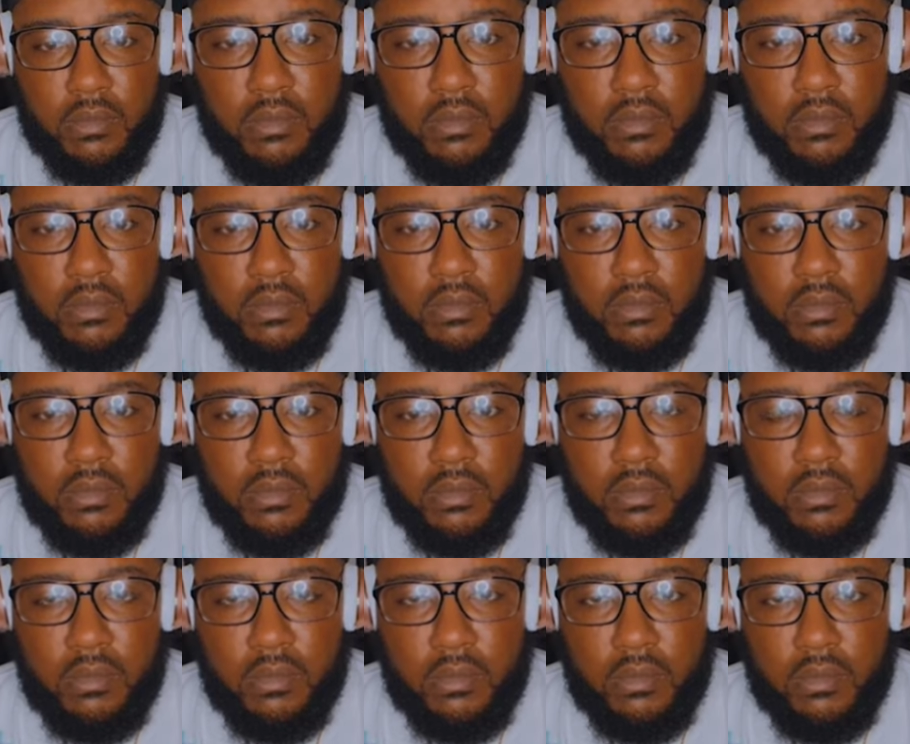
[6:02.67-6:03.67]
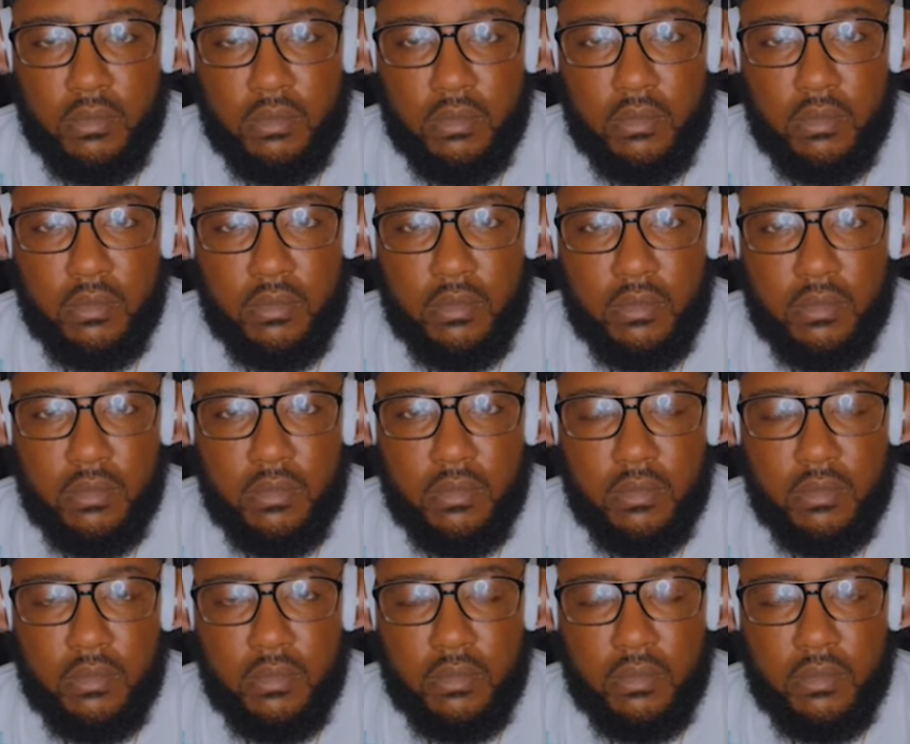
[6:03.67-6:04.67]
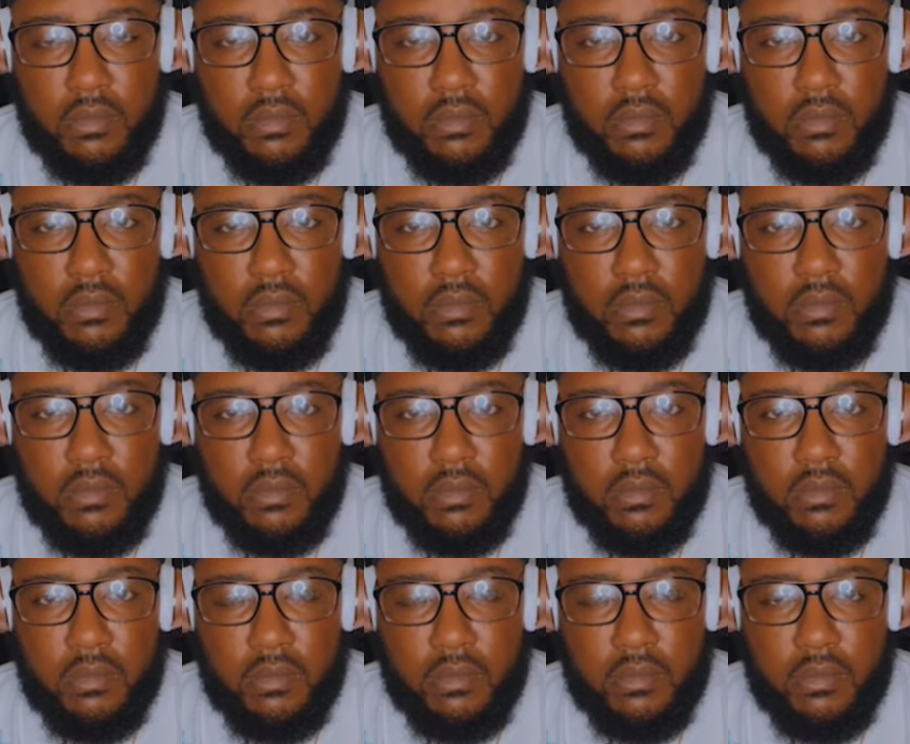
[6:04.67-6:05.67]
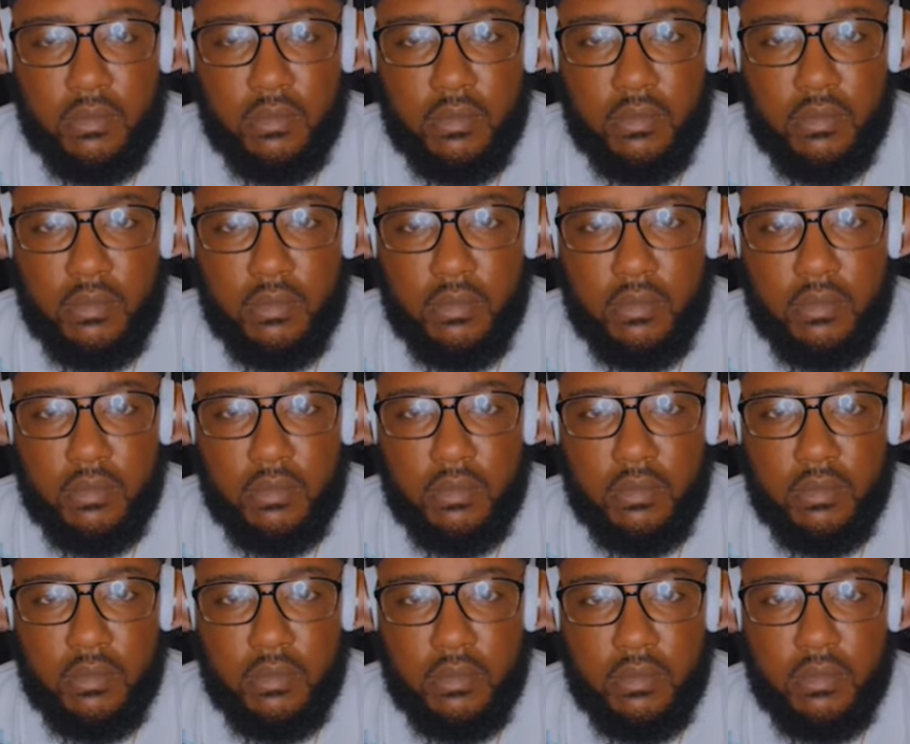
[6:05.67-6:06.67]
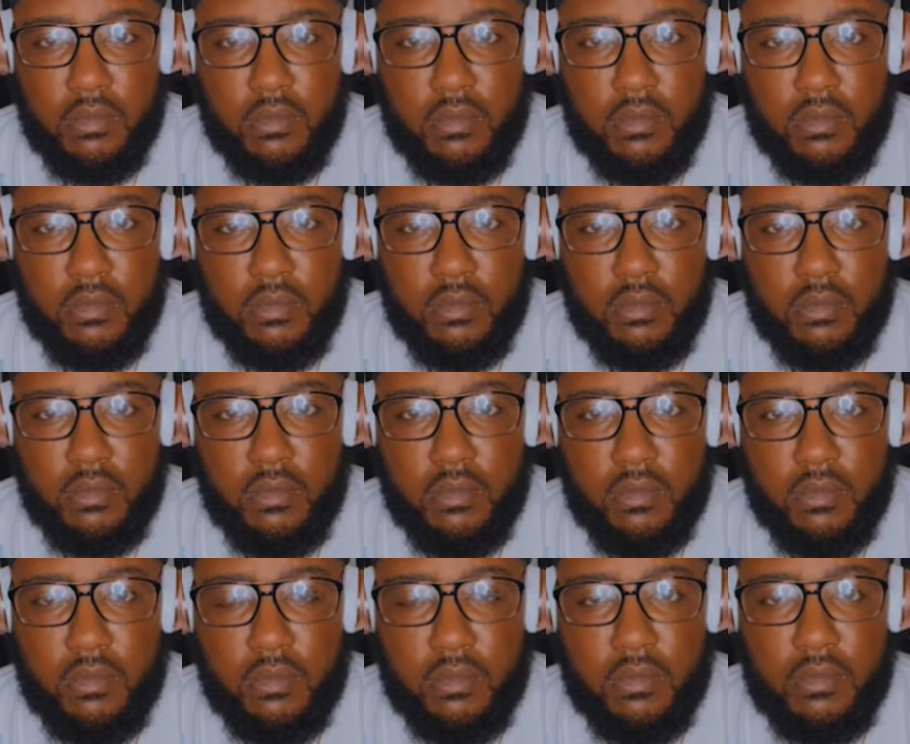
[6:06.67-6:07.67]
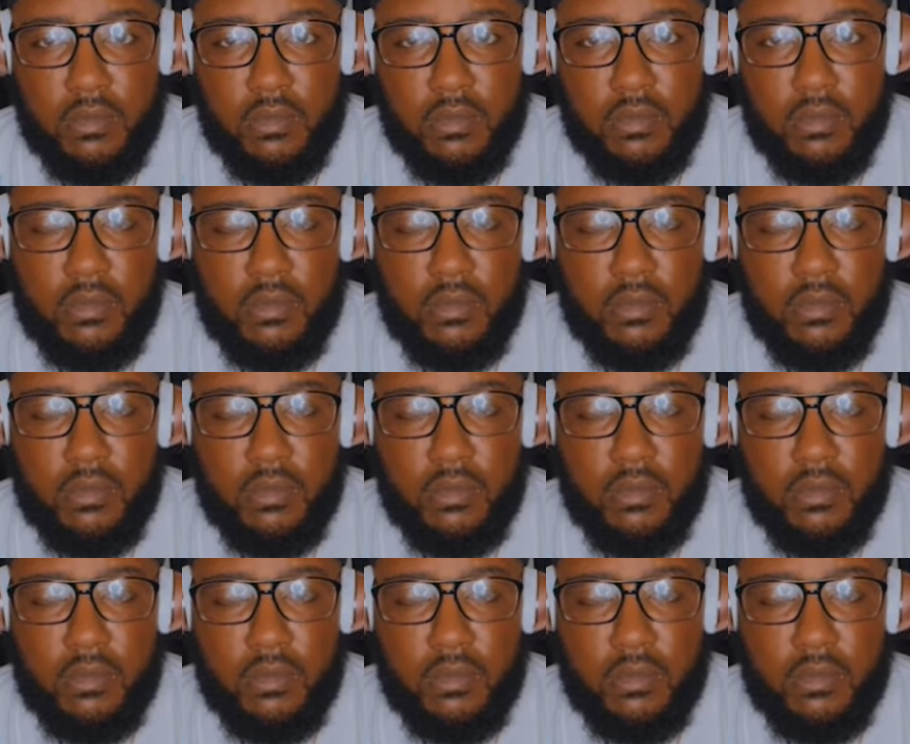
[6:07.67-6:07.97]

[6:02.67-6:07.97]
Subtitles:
[no speech]